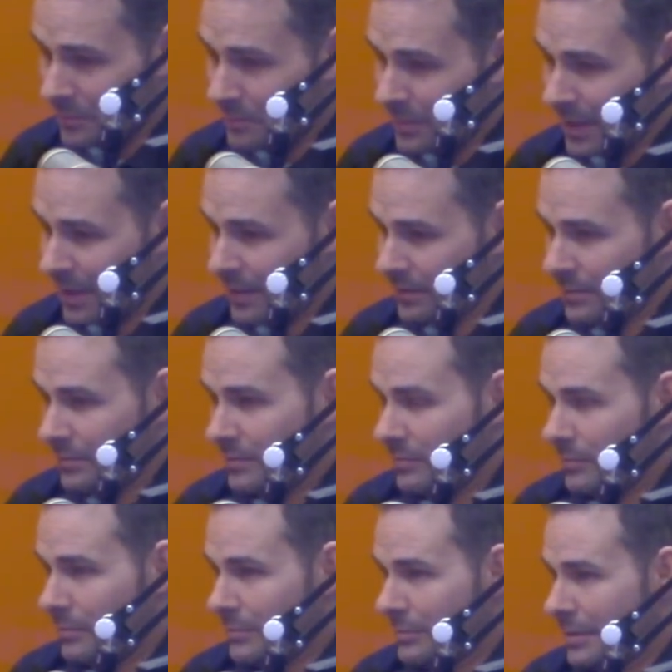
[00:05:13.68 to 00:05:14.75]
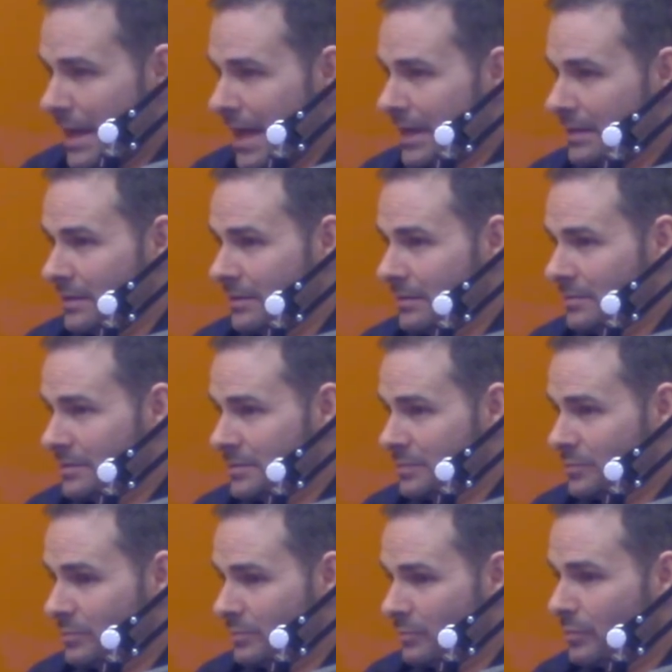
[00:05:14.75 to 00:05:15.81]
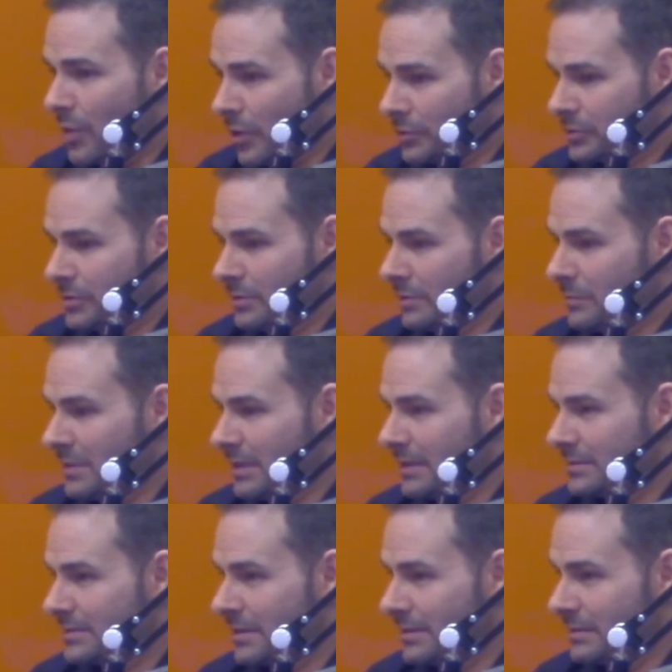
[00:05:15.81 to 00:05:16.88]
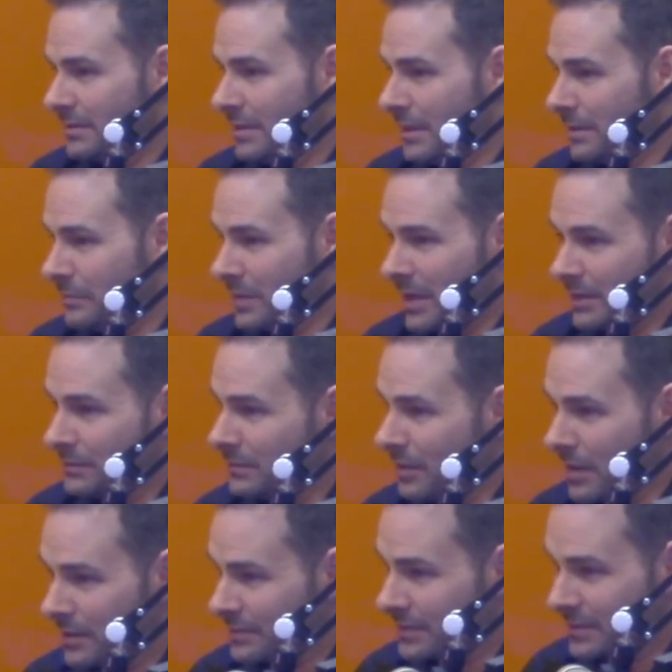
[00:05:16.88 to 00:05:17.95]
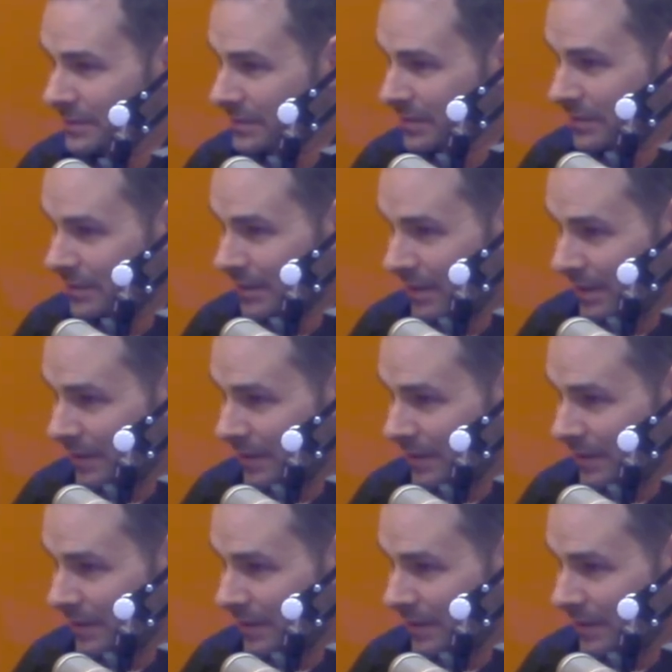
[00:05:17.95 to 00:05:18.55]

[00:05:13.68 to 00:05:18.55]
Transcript: And that is partially because I'm not locked into any